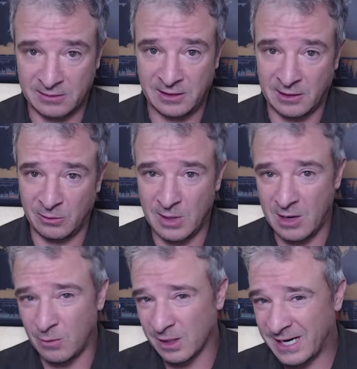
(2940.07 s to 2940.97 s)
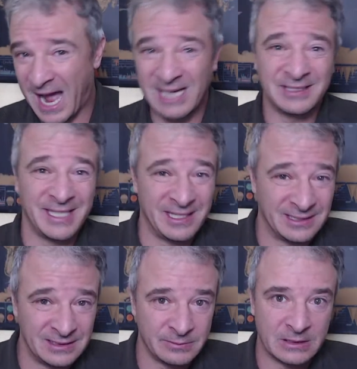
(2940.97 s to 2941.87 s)
you know, well, we're kind of legal.
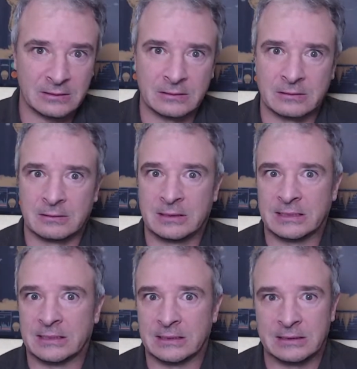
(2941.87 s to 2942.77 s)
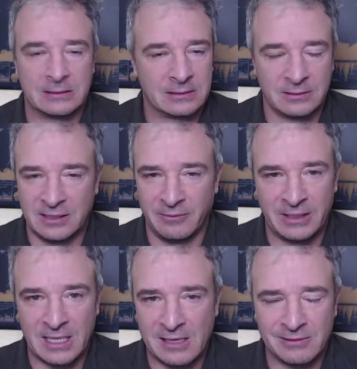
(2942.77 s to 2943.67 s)
I'm like, oh God, don't, don't tell me
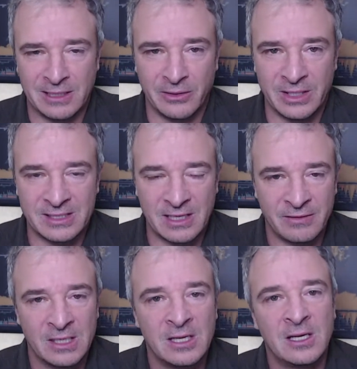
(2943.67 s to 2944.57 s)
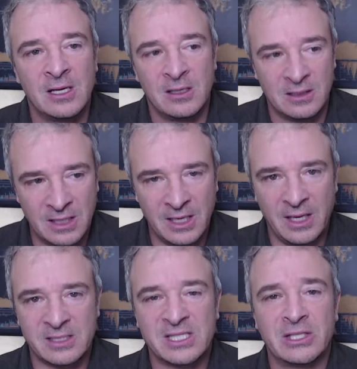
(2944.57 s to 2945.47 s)
that. I don't want to know that stuff. It,
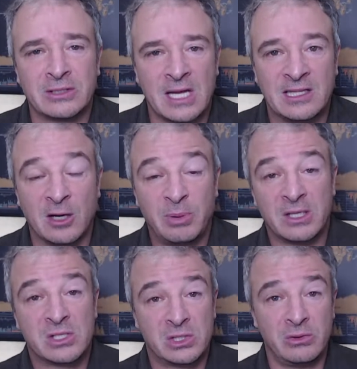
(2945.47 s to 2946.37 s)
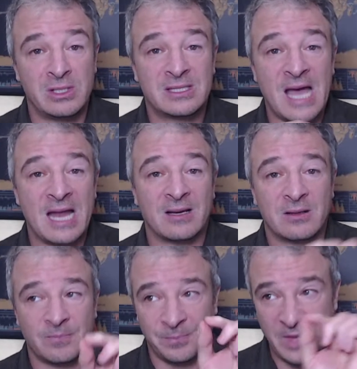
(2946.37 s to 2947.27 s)
it's still not there. But as soon as that
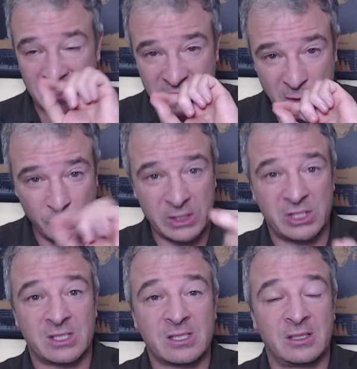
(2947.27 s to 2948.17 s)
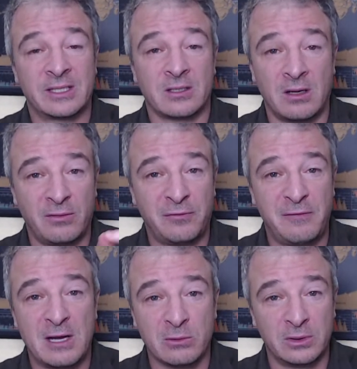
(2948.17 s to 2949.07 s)
that switch is clicked on
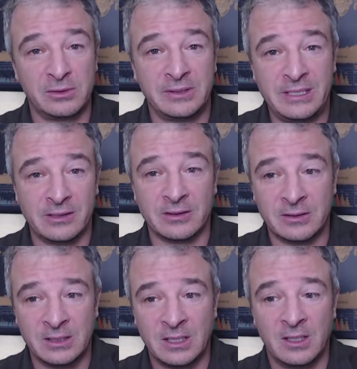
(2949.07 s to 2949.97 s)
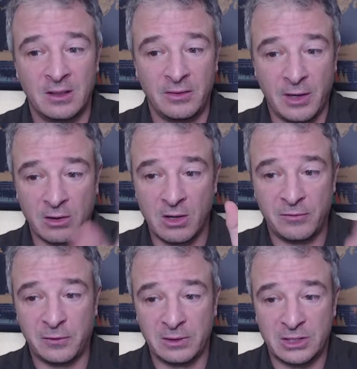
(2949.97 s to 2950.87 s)
federal legal, they'll go
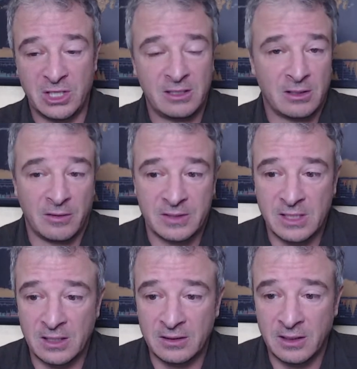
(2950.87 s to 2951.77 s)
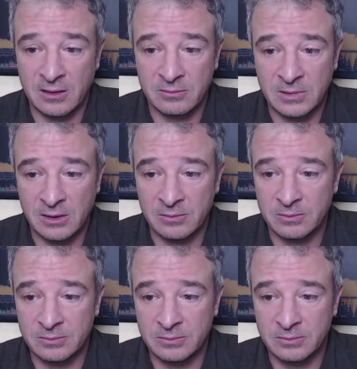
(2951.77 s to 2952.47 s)
full legit, and all of a sudden they're they're